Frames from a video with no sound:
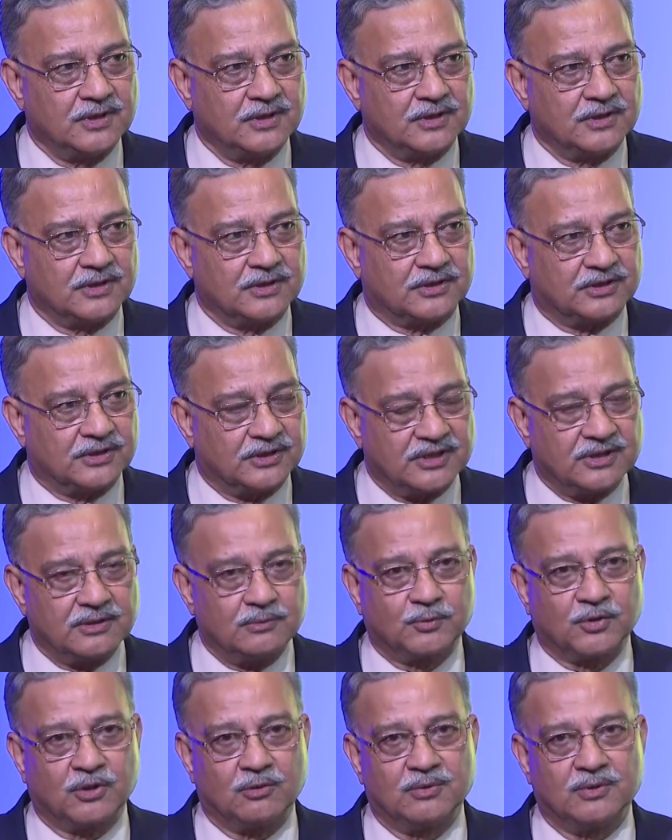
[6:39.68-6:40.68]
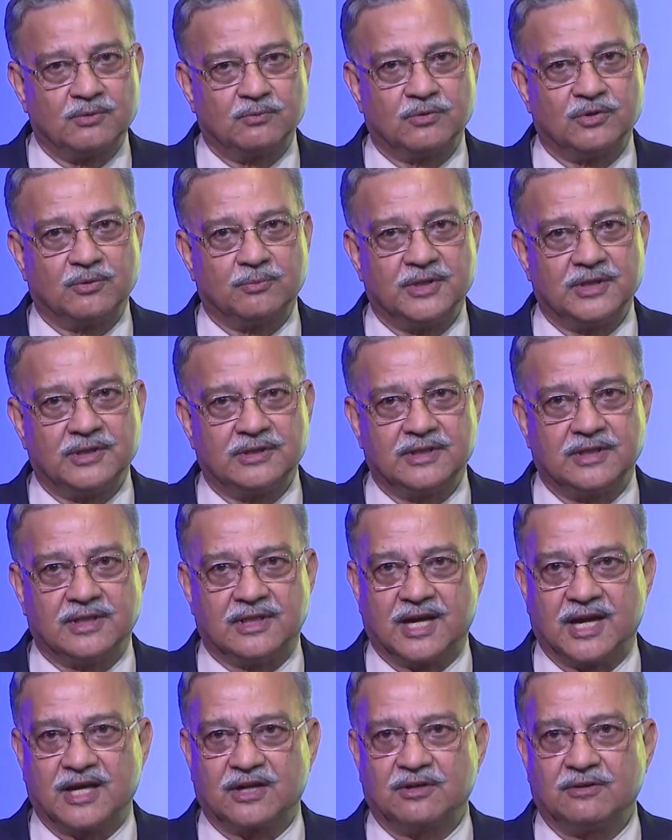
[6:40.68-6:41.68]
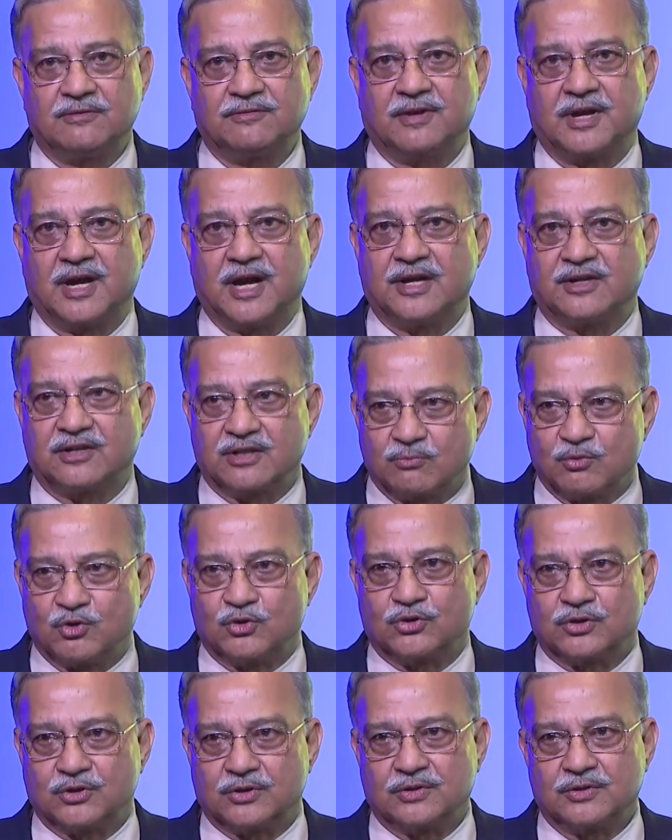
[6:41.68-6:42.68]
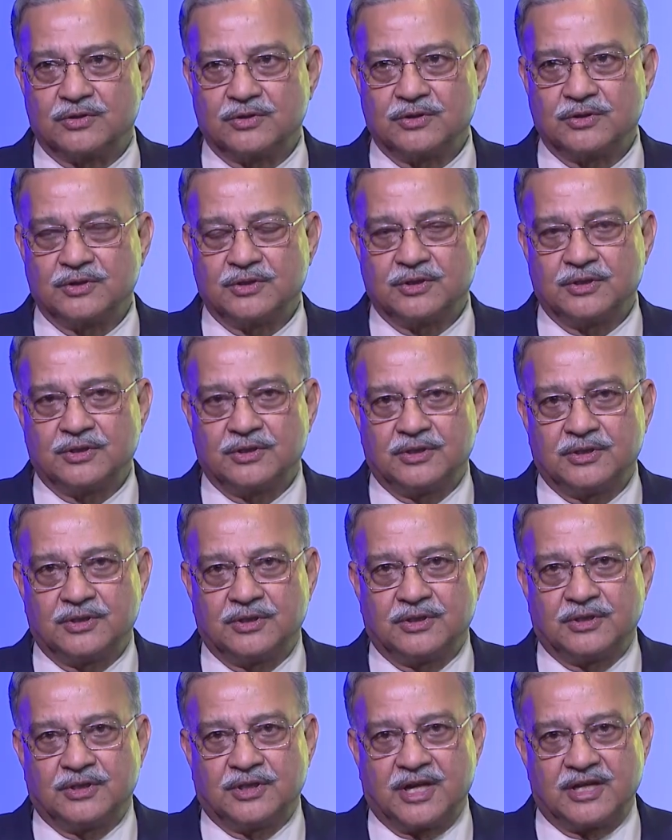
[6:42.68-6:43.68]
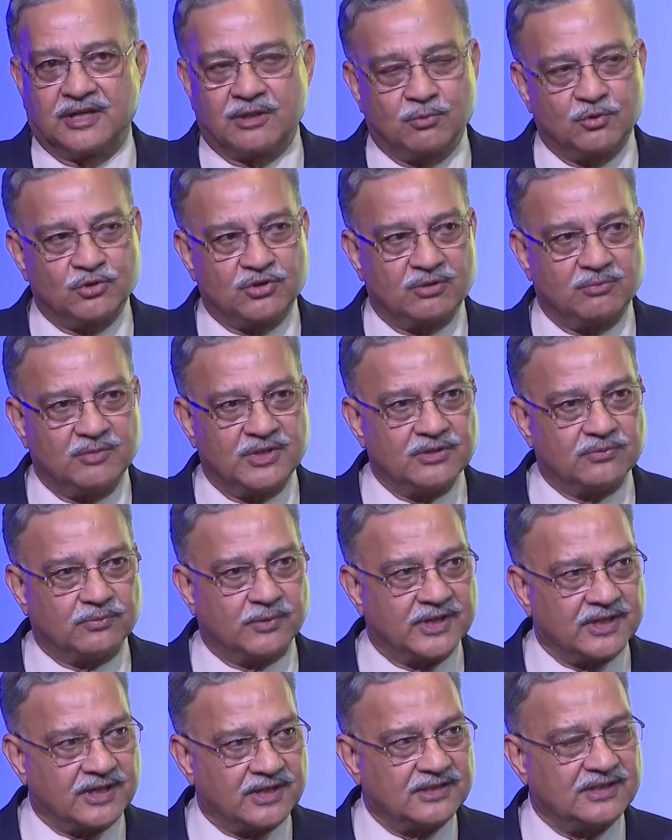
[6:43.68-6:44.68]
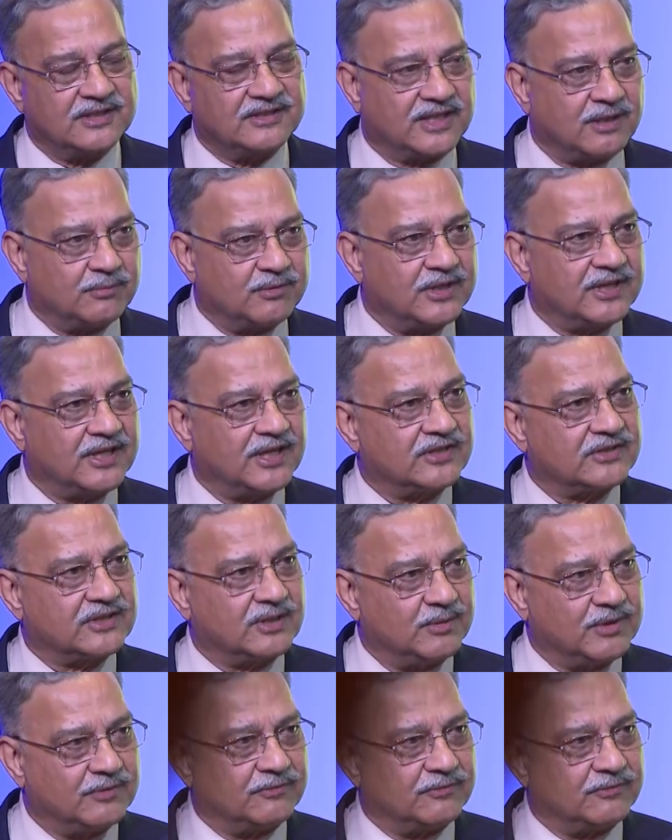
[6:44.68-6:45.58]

The third problem would be the lack of attribution. Attribution means, where are the cyber attacks coming